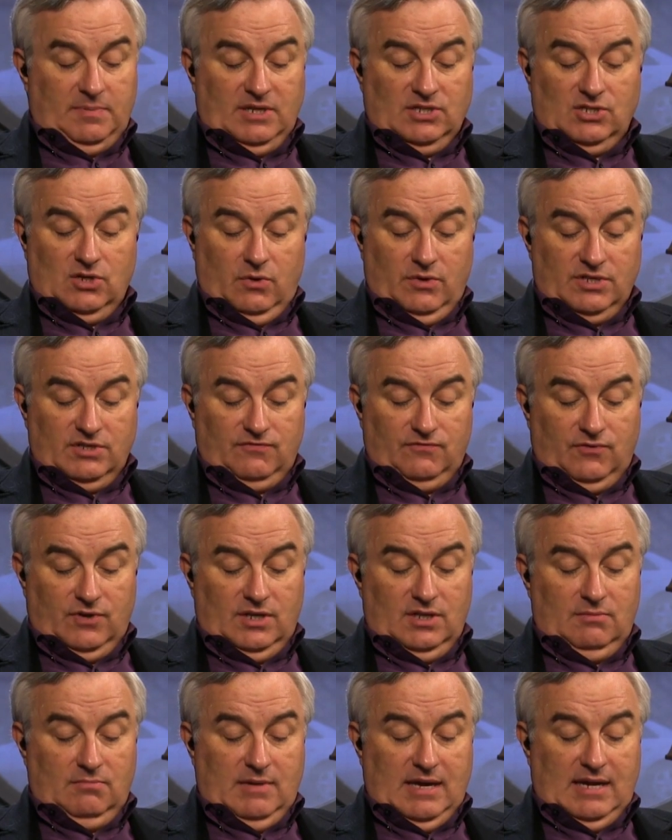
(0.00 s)
Shipping's always
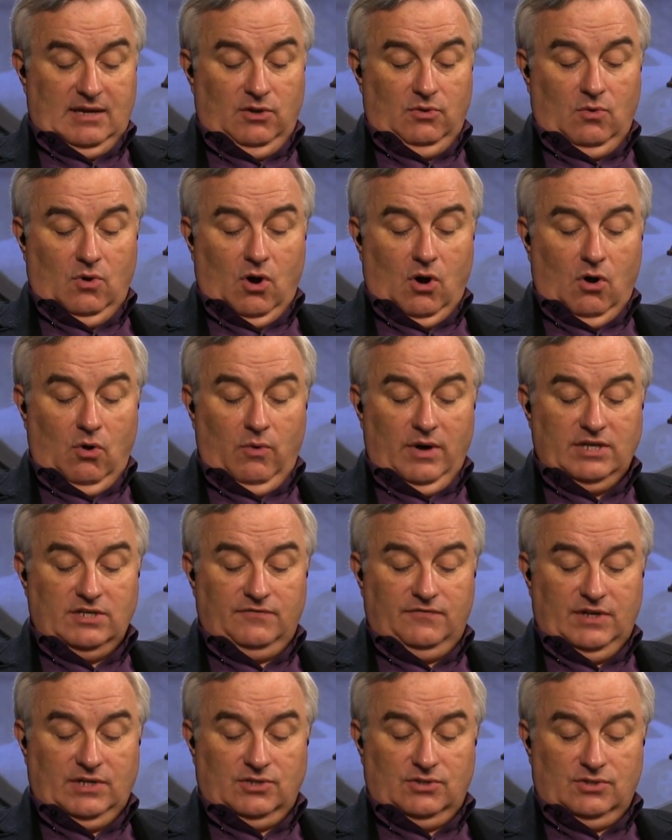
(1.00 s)
free. The menu
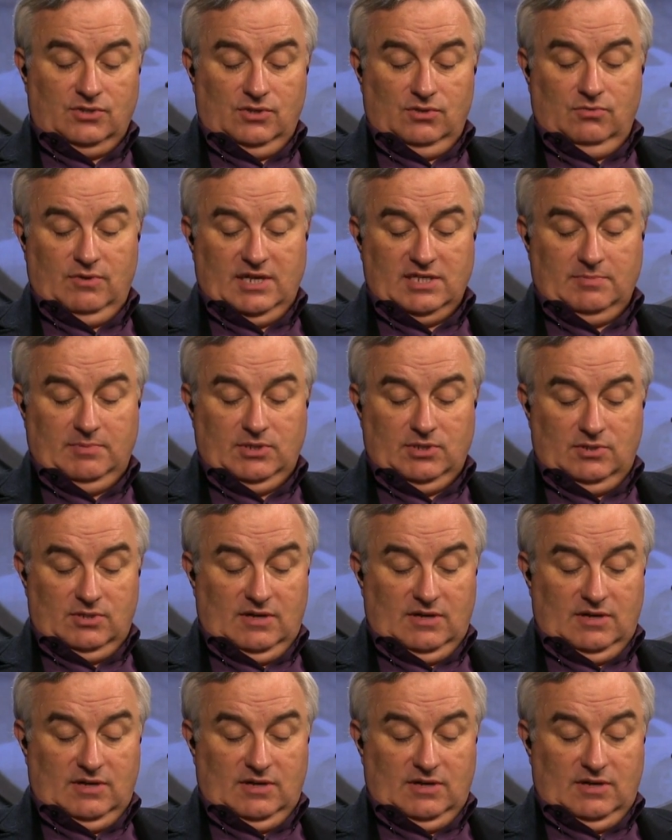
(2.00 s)
always features new recipes.